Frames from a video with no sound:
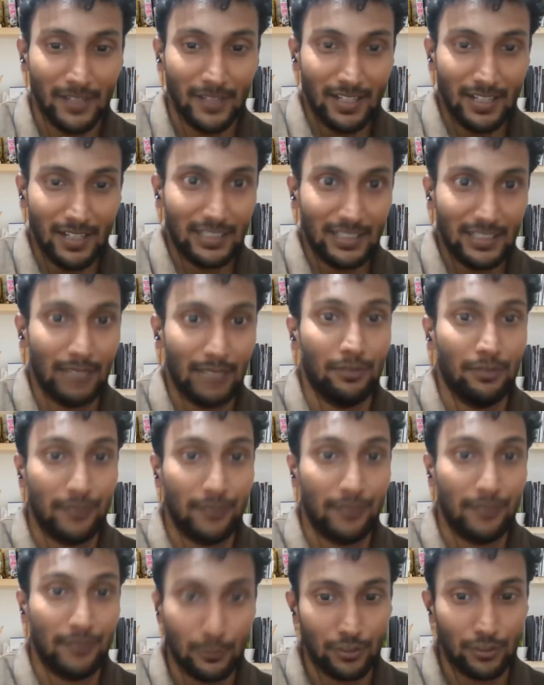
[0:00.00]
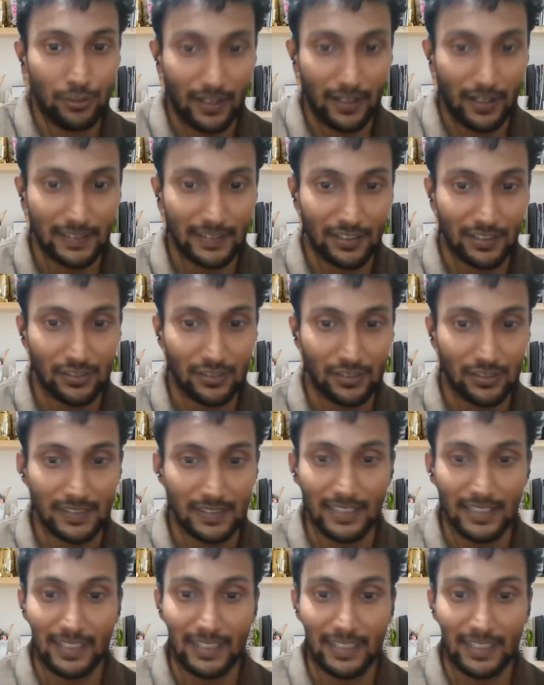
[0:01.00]
There were few transactions
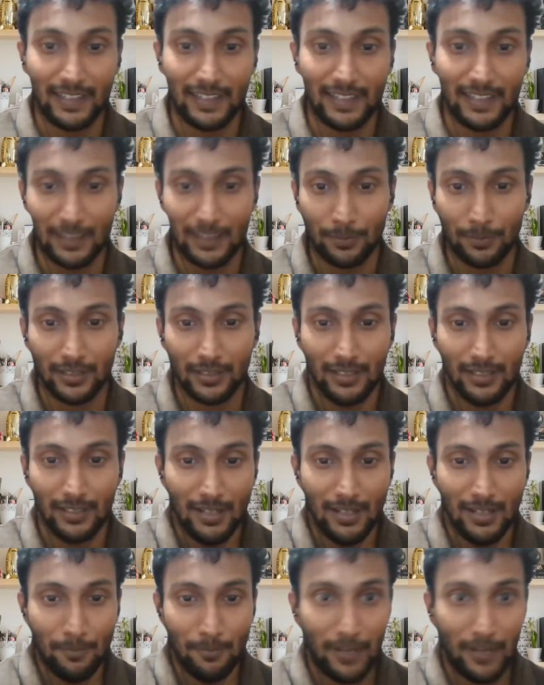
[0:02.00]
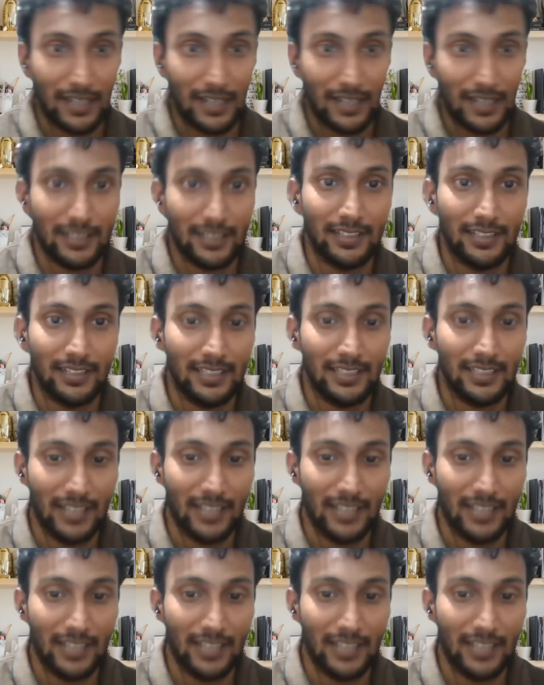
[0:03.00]
that has happened parallelly